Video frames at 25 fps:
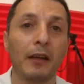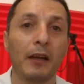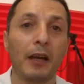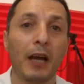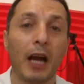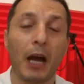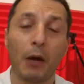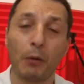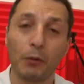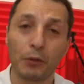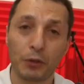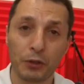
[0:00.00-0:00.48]

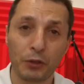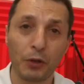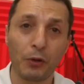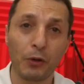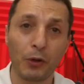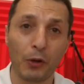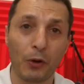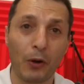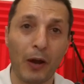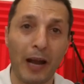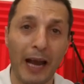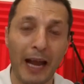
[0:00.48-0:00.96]
I will show
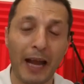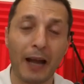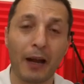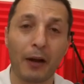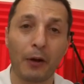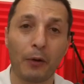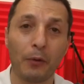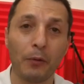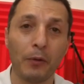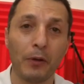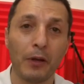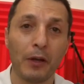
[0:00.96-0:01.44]
you
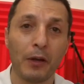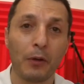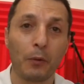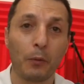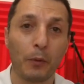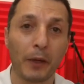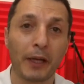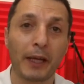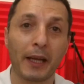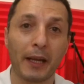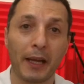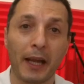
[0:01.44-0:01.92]
how
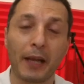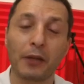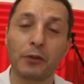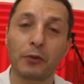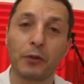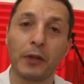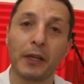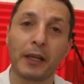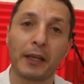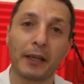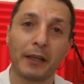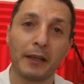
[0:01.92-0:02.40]
we can
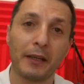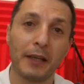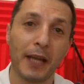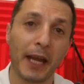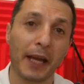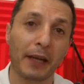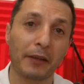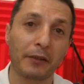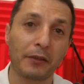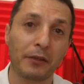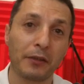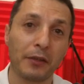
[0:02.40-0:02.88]
actually
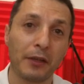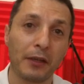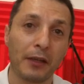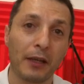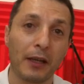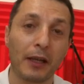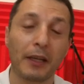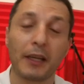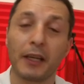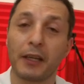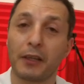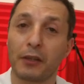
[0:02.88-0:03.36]
connect
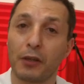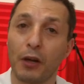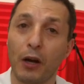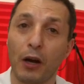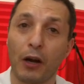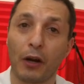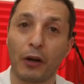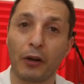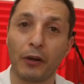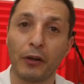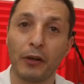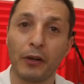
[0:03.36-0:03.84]
a
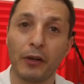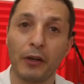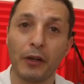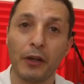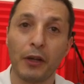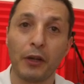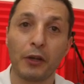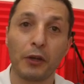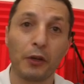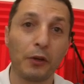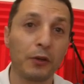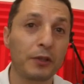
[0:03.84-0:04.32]
guitar
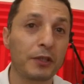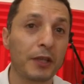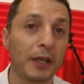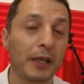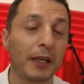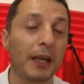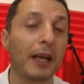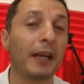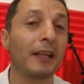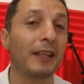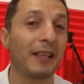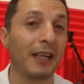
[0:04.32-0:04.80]

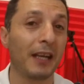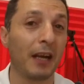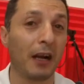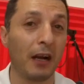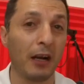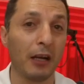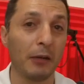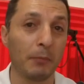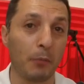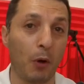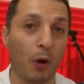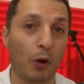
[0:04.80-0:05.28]
using a
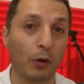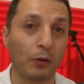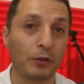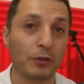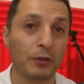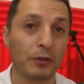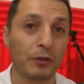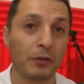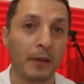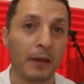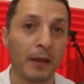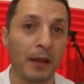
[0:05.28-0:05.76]
DI
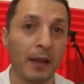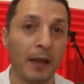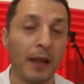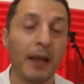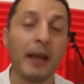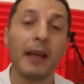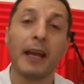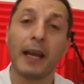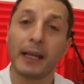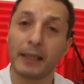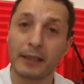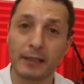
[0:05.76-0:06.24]
box.
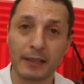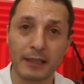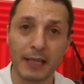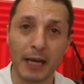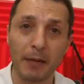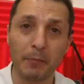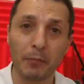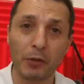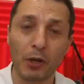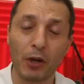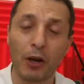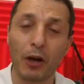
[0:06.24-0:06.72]
At the
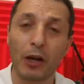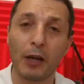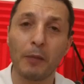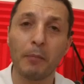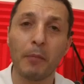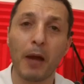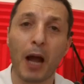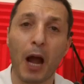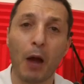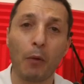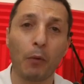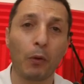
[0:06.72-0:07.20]
same
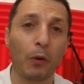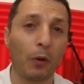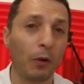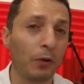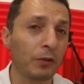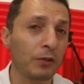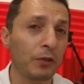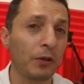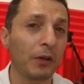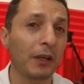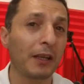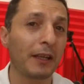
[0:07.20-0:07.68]
time, I will
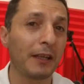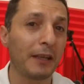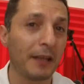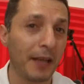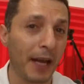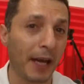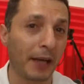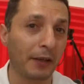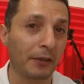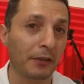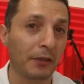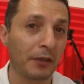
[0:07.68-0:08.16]
also
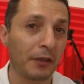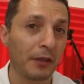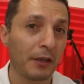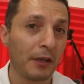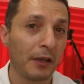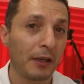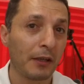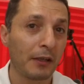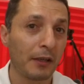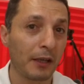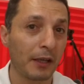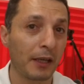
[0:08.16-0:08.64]
connect
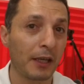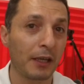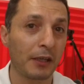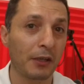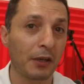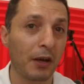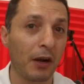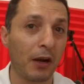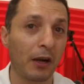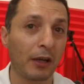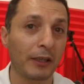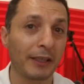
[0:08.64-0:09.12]
the
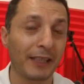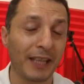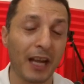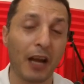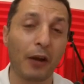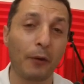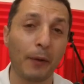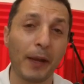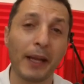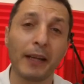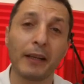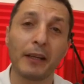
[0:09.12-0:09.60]
guitar
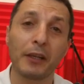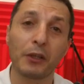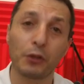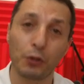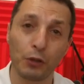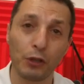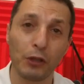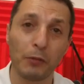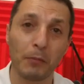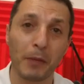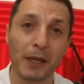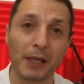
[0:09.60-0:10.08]
directly
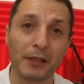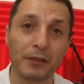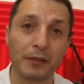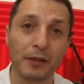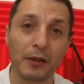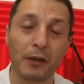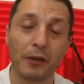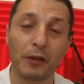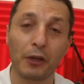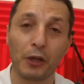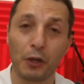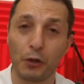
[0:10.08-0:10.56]
to the
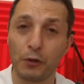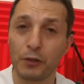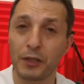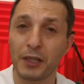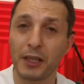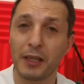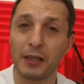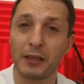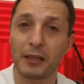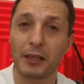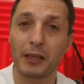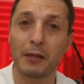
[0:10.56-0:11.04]
mixer
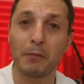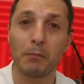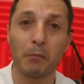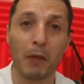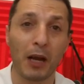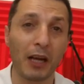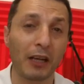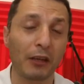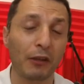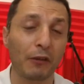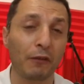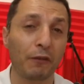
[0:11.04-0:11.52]
using the
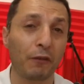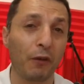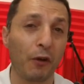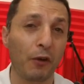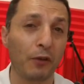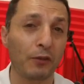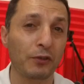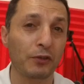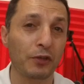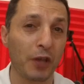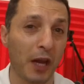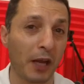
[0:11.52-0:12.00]

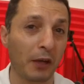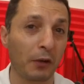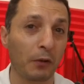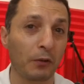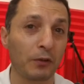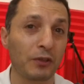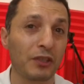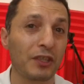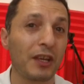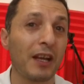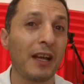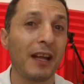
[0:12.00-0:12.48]
microphone
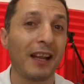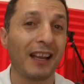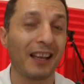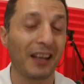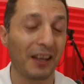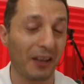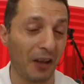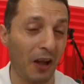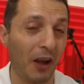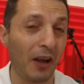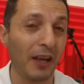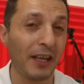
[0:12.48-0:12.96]
channel's
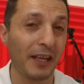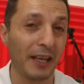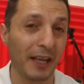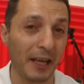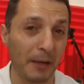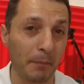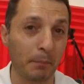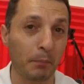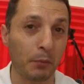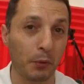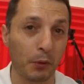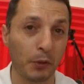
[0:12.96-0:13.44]
line
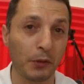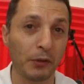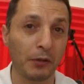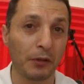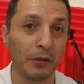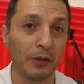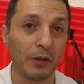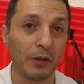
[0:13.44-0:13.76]
input